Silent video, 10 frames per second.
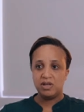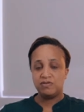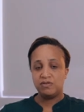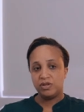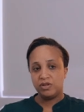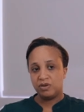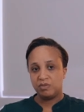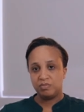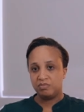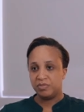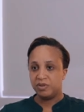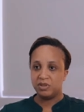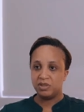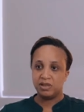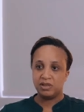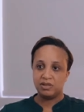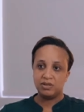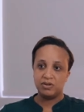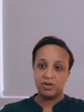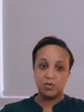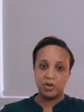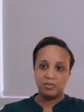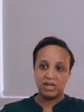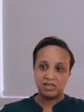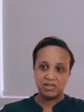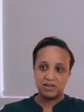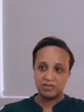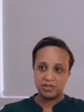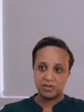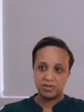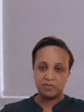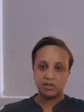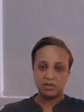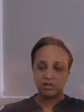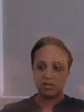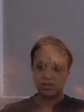If not, you're maybe like, a one-man service or something like